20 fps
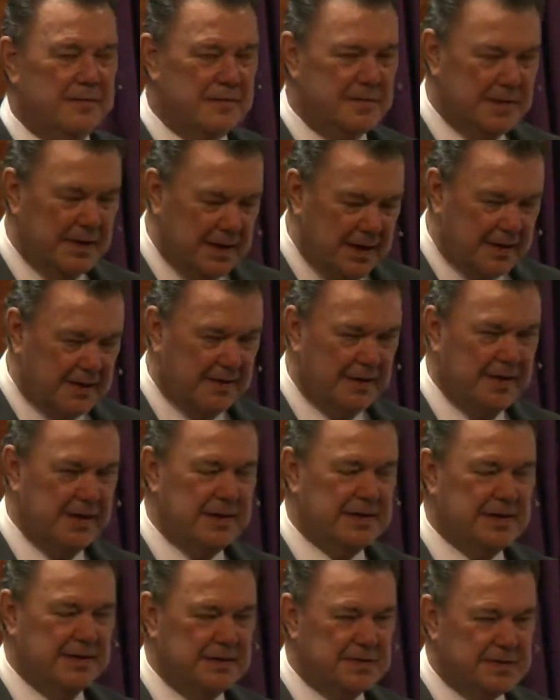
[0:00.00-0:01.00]
literally
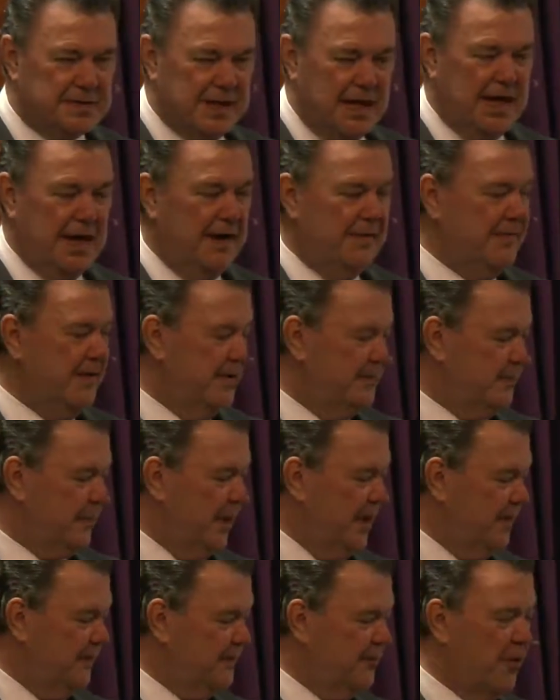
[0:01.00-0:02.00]
conceive and
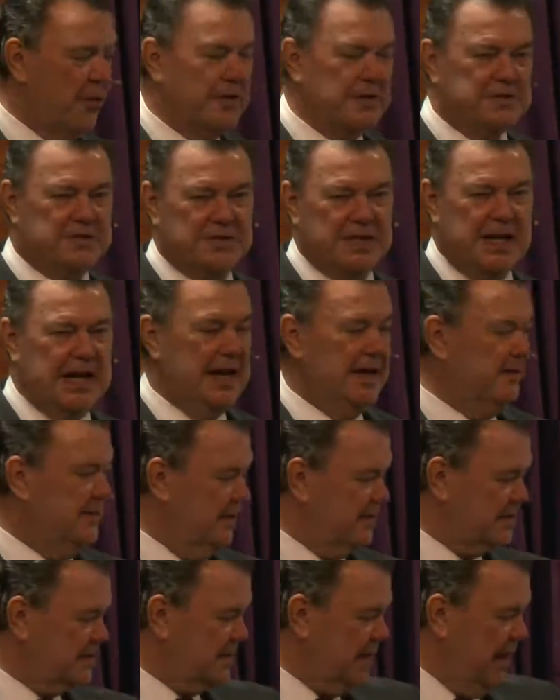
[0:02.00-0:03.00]
bring forth seed,
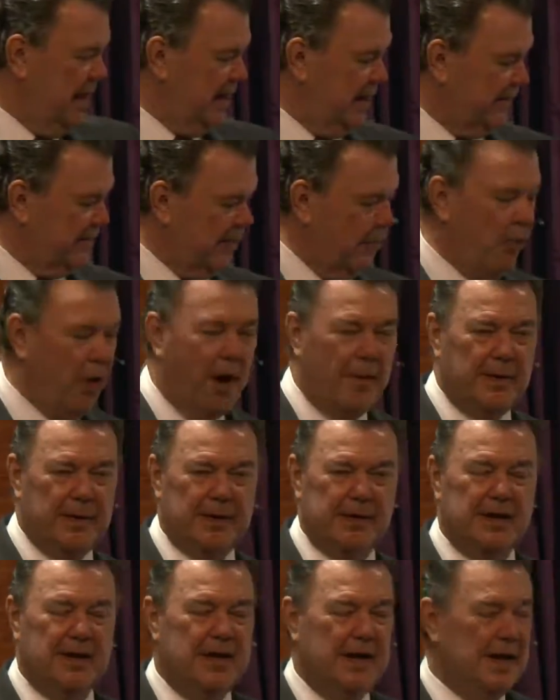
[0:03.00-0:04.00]
the seed of the woman.
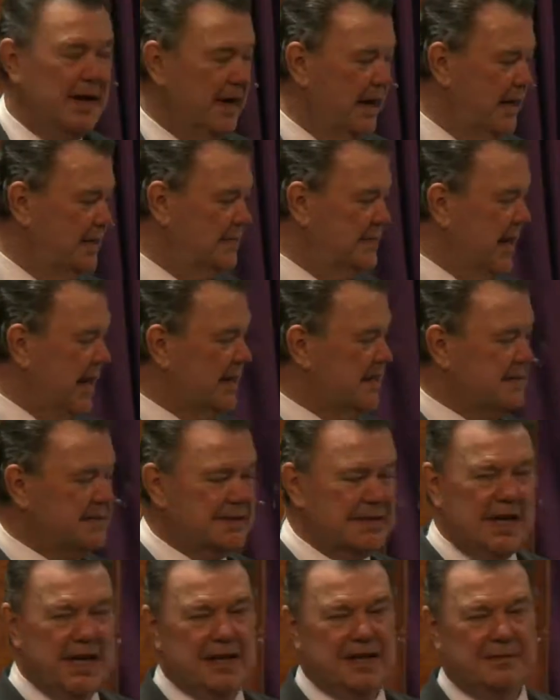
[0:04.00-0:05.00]
He's not a
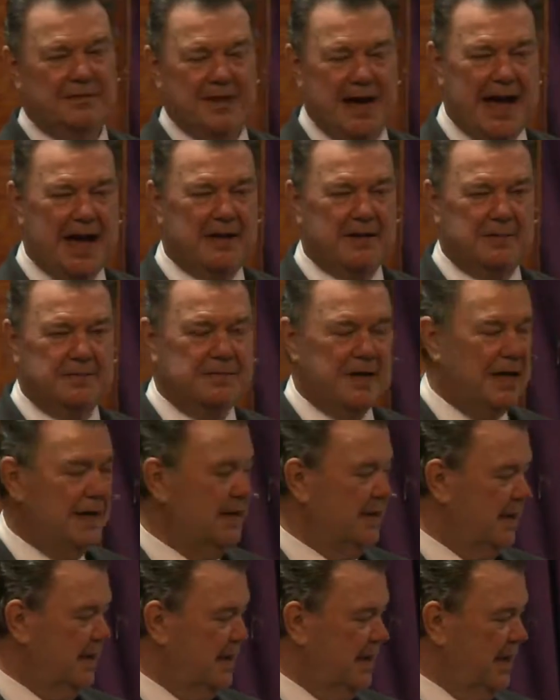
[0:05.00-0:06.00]
seed of Adam.
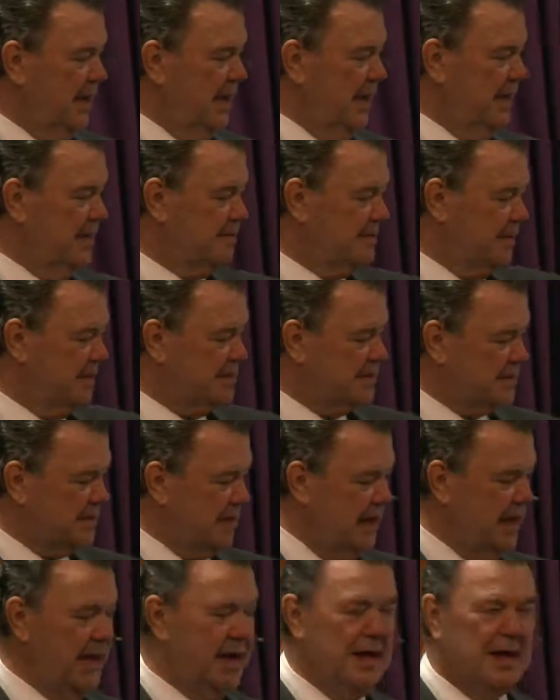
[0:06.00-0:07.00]
He's a
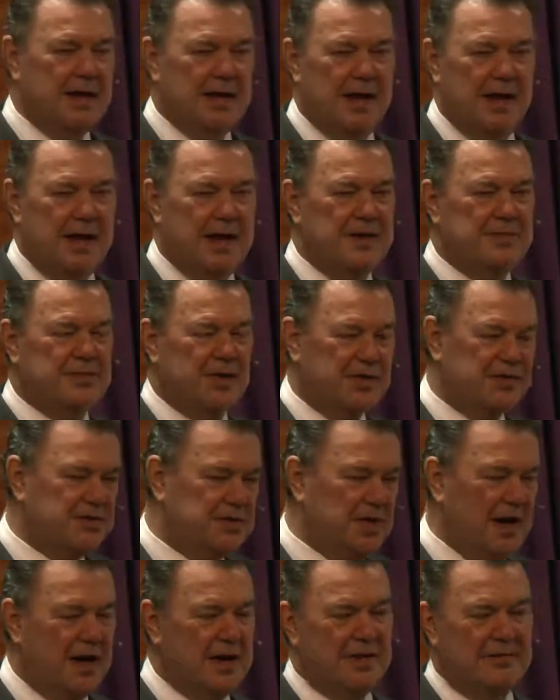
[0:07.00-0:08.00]
seed. He's a
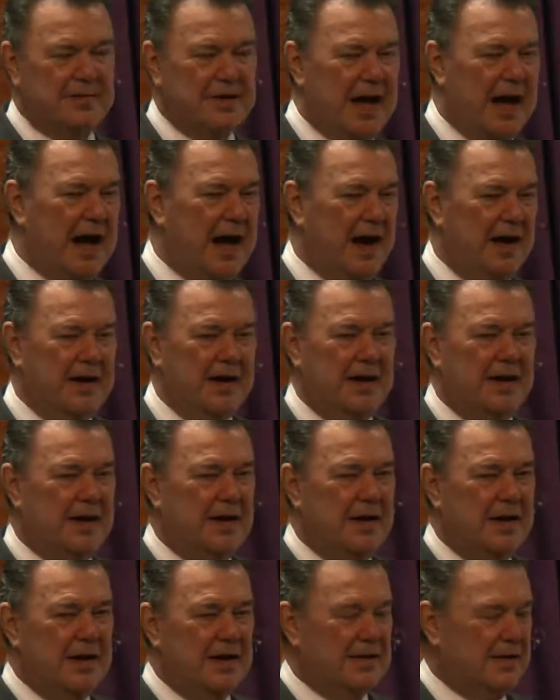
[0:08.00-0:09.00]
son of God.
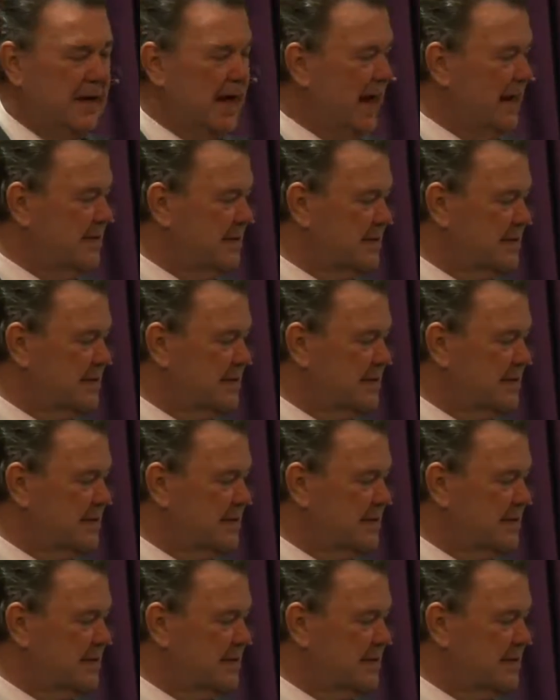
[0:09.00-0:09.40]
Not a